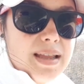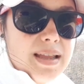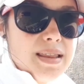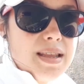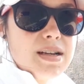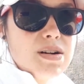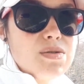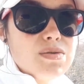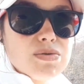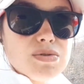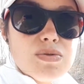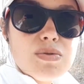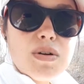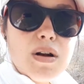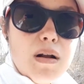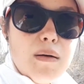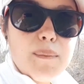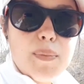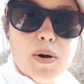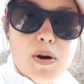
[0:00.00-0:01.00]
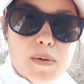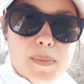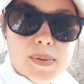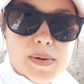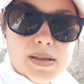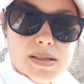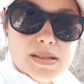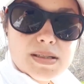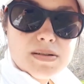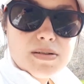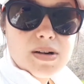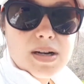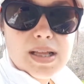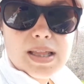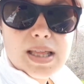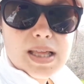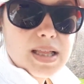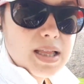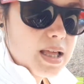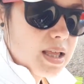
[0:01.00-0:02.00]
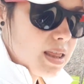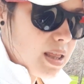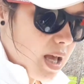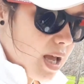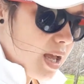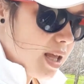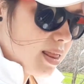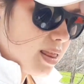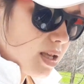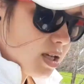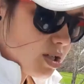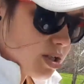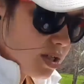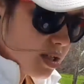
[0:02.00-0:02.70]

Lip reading: They don't do it on purpose or anything like that. They